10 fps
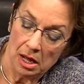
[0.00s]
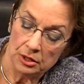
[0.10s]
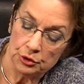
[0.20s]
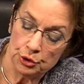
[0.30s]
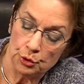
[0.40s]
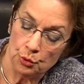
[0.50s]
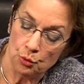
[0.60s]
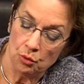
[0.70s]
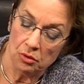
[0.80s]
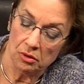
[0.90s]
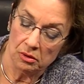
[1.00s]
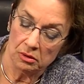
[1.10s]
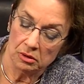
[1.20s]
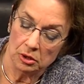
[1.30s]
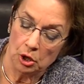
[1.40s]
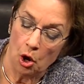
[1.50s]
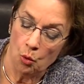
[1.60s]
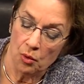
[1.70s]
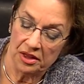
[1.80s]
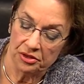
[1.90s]
to go
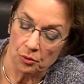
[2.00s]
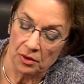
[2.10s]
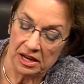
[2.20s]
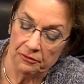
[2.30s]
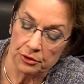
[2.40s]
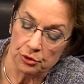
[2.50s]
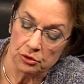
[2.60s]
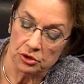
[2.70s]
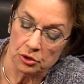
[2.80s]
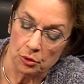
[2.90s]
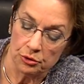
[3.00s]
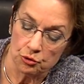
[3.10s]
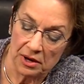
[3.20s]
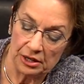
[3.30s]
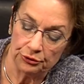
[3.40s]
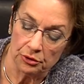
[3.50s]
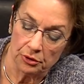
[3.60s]
with whatever the dress or the